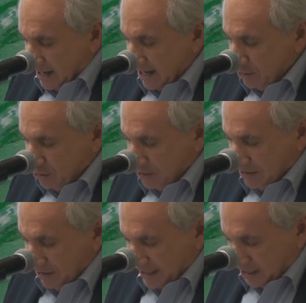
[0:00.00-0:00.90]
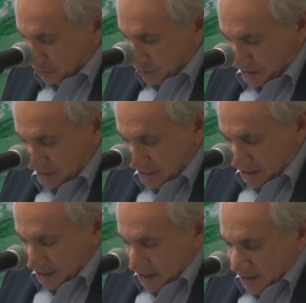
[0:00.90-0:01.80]
hydrogen energy,
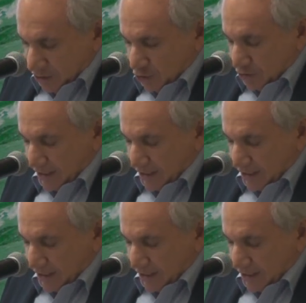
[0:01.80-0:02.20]
so